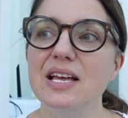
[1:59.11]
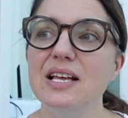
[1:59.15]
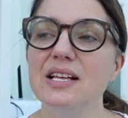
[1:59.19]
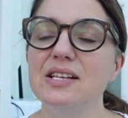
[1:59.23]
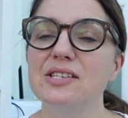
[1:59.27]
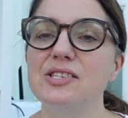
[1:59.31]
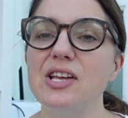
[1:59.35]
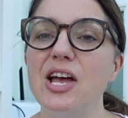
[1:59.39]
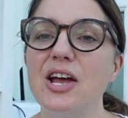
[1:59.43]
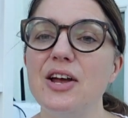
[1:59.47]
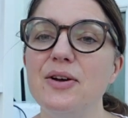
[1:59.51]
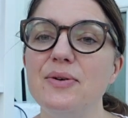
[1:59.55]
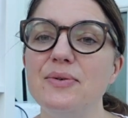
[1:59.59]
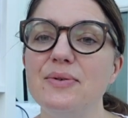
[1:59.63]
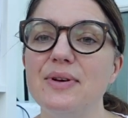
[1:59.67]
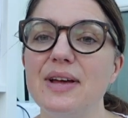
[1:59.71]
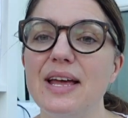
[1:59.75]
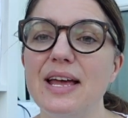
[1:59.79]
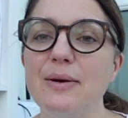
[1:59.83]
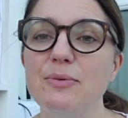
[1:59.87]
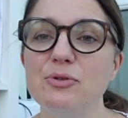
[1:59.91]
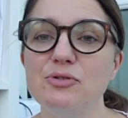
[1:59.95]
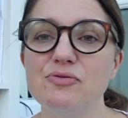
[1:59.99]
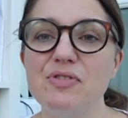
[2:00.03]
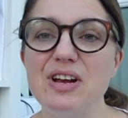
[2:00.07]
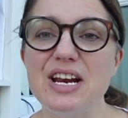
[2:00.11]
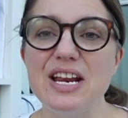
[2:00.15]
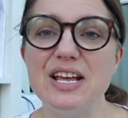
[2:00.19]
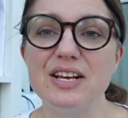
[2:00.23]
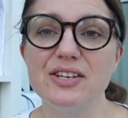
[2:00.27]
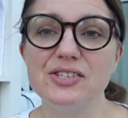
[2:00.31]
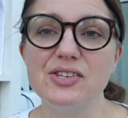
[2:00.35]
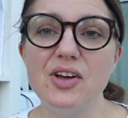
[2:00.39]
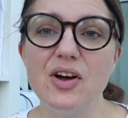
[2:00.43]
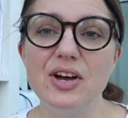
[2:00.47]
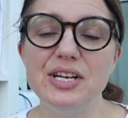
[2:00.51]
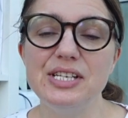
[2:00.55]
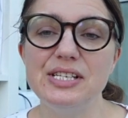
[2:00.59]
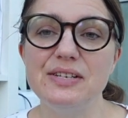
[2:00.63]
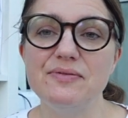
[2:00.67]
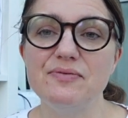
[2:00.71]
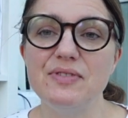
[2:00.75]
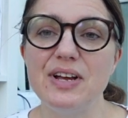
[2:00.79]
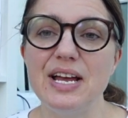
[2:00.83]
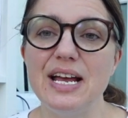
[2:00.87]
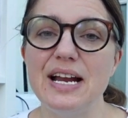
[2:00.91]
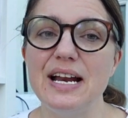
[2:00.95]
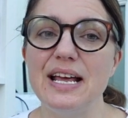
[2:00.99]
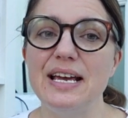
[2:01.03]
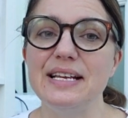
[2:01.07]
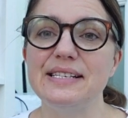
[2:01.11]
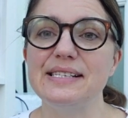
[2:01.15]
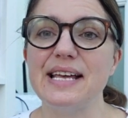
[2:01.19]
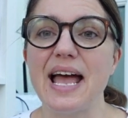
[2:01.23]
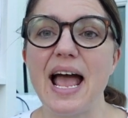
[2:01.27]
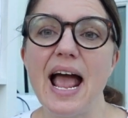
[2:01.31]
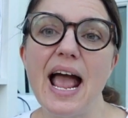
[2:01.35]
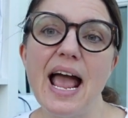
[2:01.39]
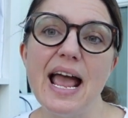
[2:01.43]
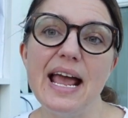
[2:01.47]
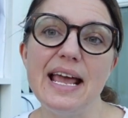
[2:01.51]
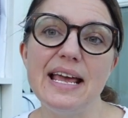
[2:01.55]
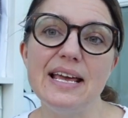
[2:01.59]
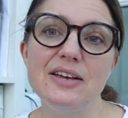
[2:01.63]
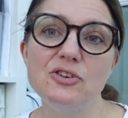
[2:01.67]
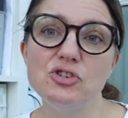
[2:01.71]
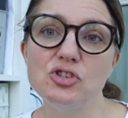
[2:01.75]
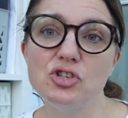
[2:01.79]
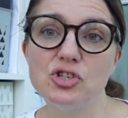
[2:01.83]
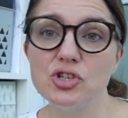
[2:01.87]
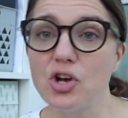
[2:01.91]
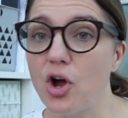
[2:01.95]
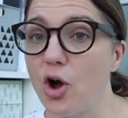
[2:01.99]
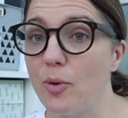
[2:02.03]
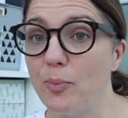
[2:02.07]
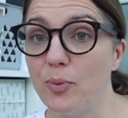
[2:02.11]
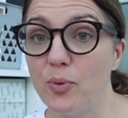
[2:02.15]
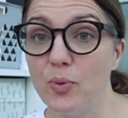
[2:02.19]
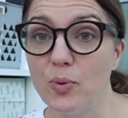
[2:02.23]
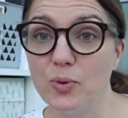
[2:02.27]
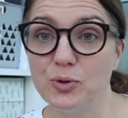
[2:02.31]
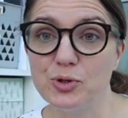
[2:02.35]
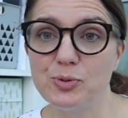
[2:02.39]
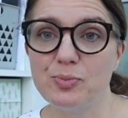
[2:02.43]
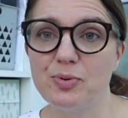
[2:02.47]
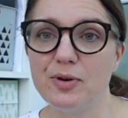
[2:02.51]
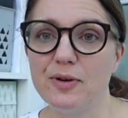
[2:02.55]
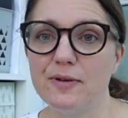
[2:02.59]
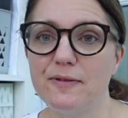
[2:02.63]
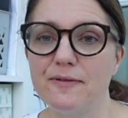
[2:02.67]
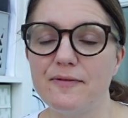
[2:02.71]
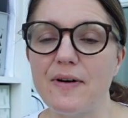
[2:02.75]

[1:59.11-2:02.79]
So it was really exciting, really, to A, shop waterproof